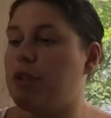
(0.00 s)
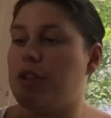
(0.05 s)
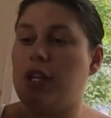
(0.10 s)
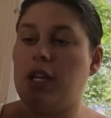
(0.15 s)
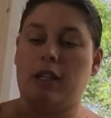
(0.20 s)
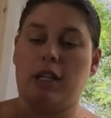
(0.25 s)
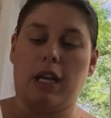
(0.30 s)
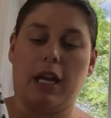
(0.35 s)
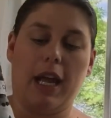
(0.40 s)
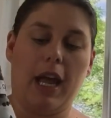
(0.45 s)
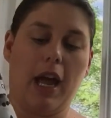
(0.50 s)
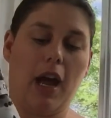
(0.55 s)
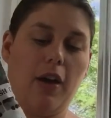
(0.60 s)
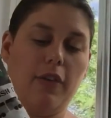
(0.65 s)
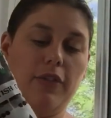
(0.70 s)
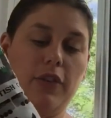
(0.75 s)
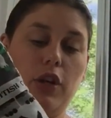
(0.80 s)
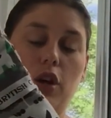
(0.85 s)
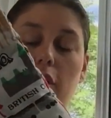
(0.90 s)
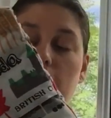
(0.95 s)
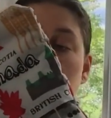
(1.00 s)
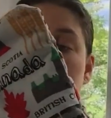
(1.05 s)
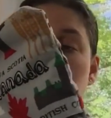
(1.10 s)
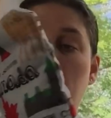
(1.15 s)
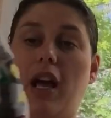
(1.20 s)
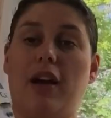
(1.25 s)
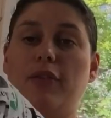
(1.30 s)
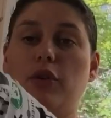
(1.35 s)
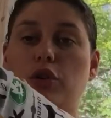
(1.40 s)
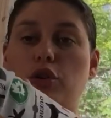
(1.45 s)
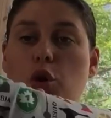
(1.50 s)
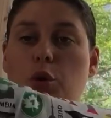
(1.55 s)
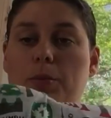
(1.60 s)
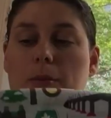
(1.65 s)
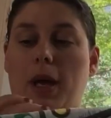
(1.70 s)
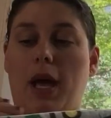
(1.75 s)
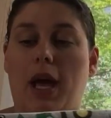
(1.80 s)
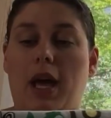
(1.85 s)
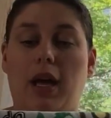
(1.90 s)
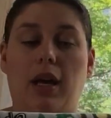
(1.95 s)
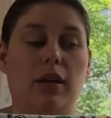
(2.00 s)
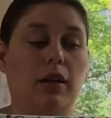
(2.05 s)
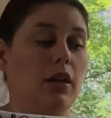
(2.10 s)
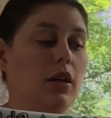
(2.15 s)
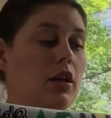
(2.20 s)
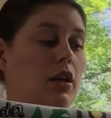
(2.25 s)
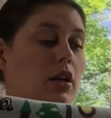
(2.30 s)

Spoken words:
thing that I have here, I've got an Evertote bag